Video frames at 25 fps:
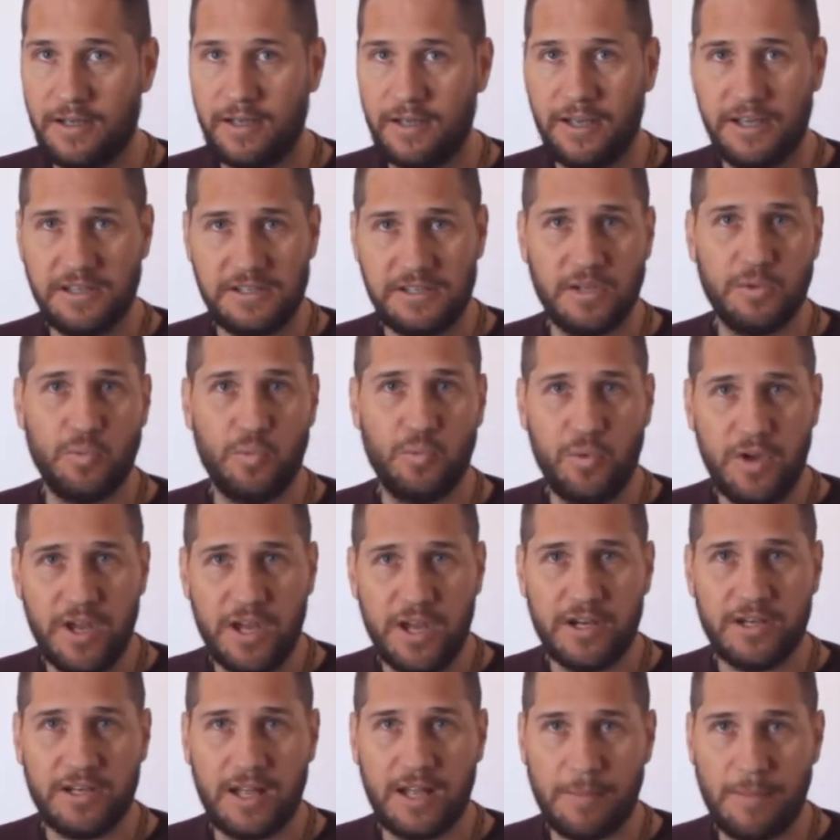Is it
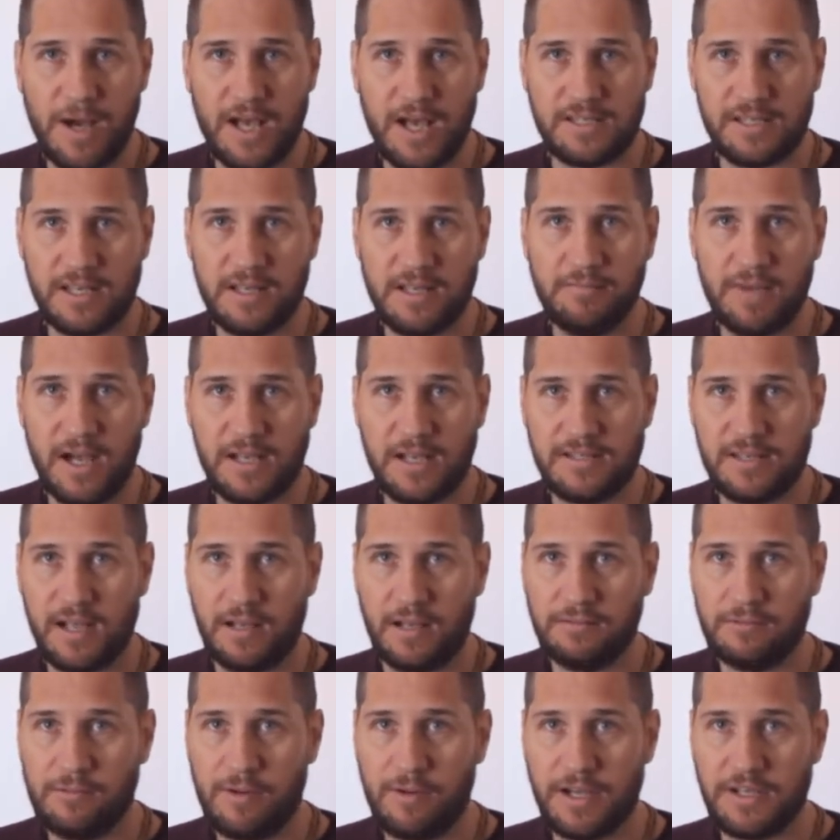weird I'm asking
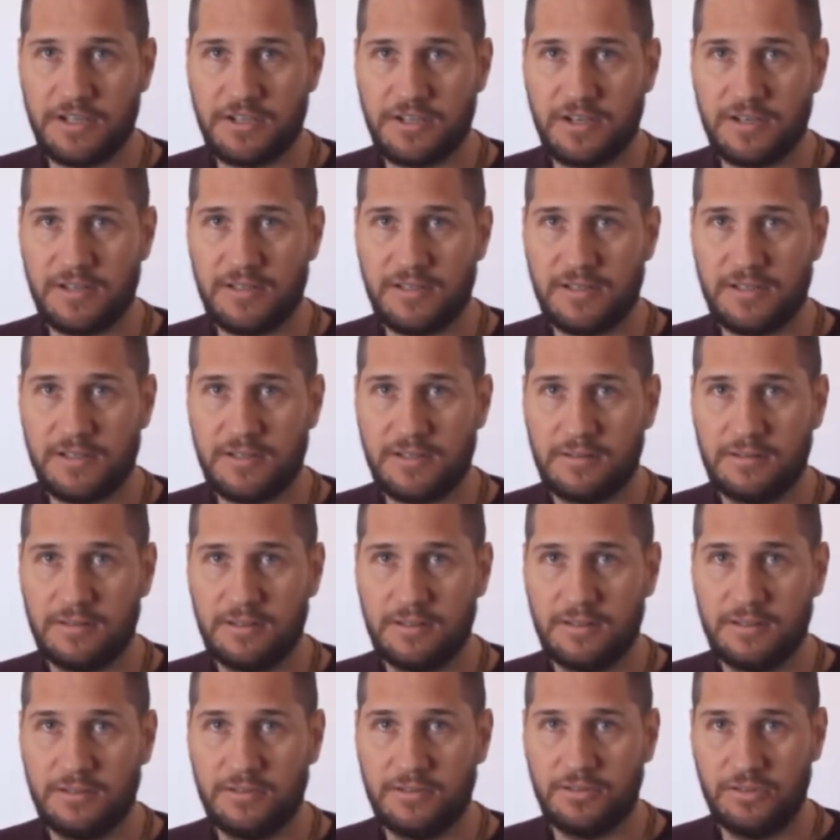myself questions?
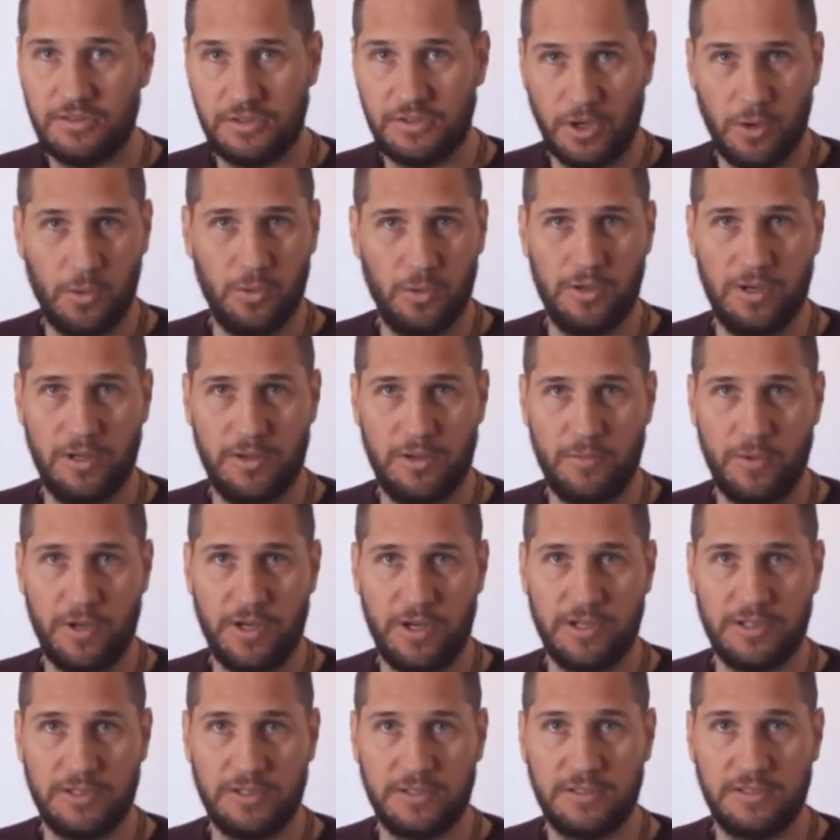Totally
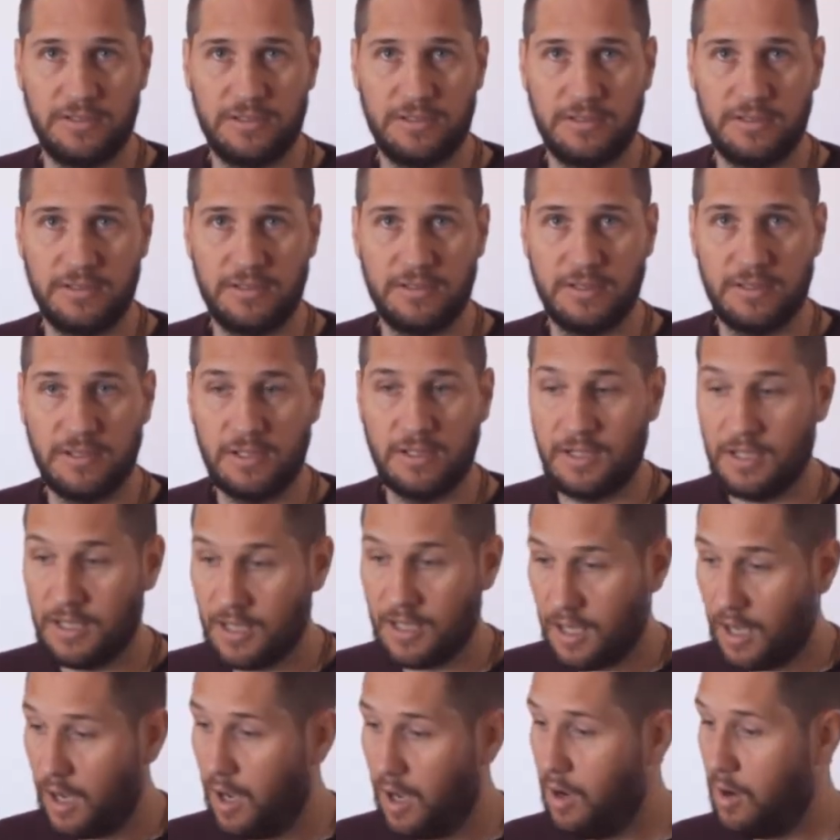weird.
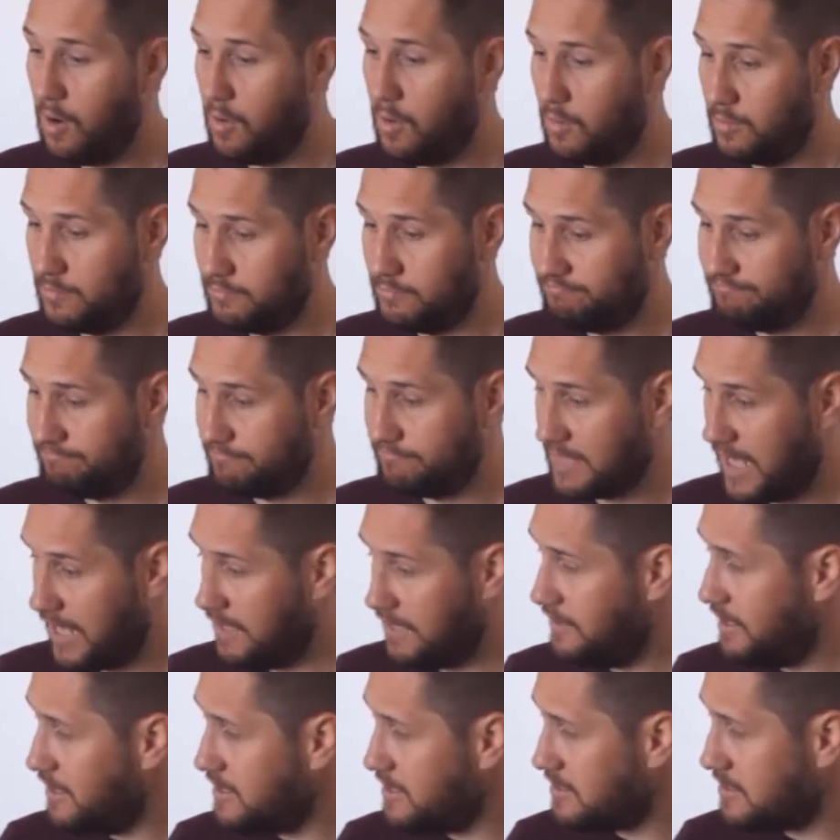Oh,
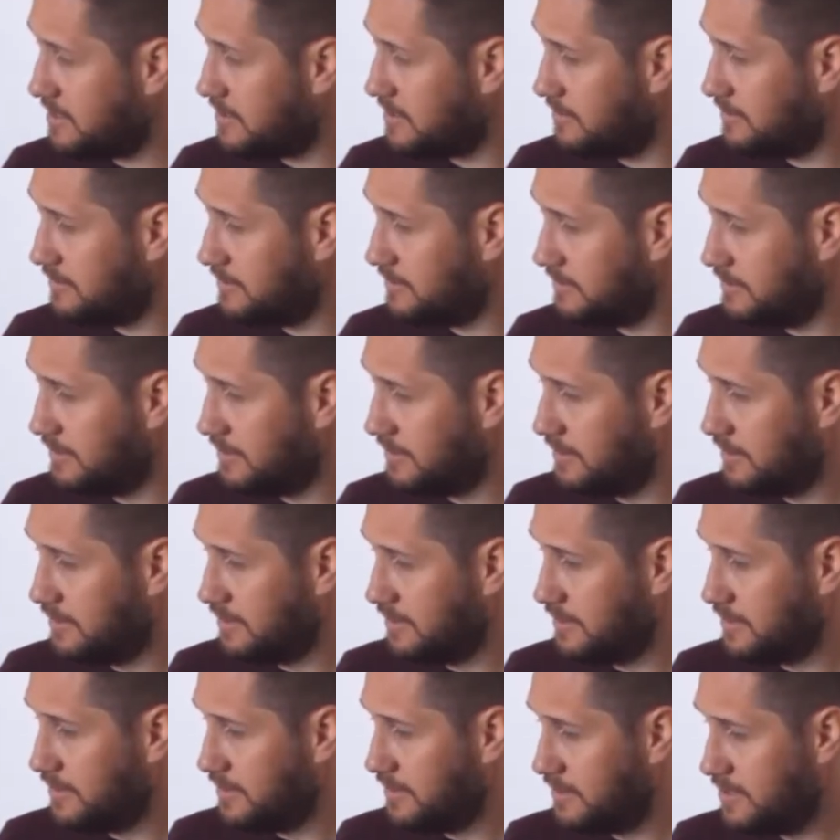and this?
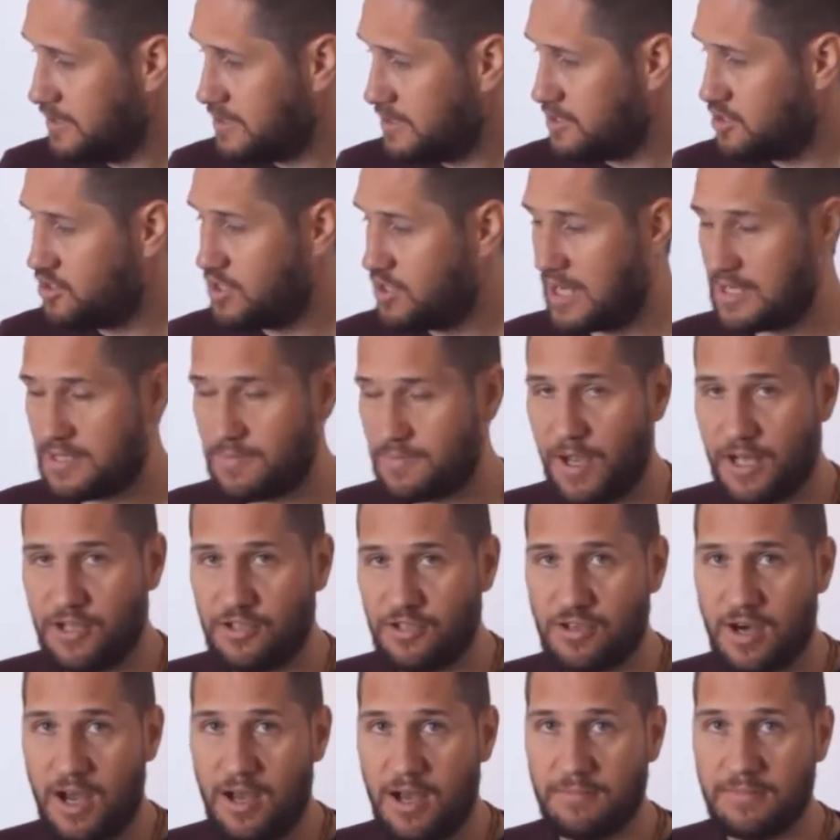This is just my
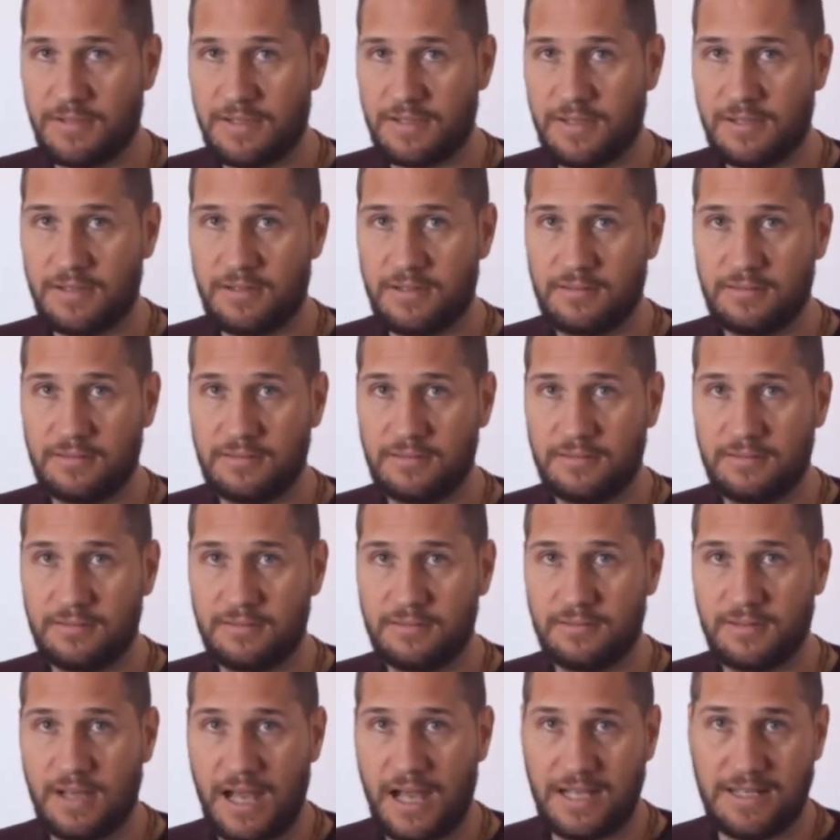drums.
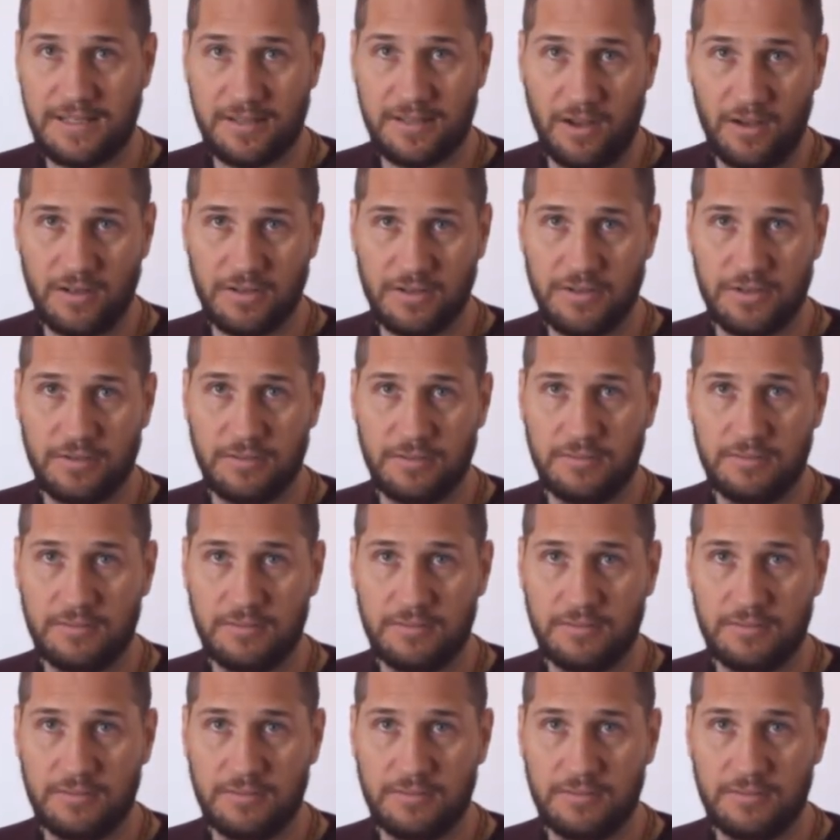I told you,